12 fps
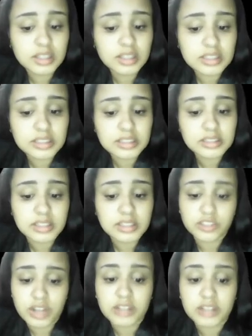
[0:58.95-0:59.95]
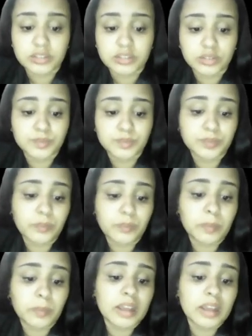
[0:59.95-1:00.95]
is a challenge
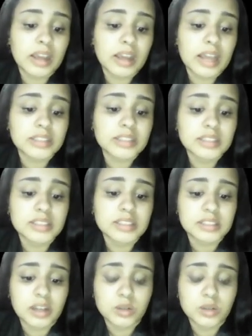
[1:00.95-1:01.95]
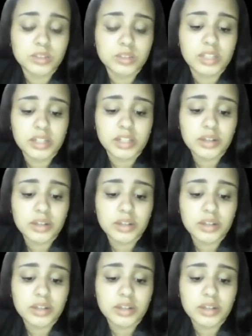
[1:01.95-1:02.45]
as the cells are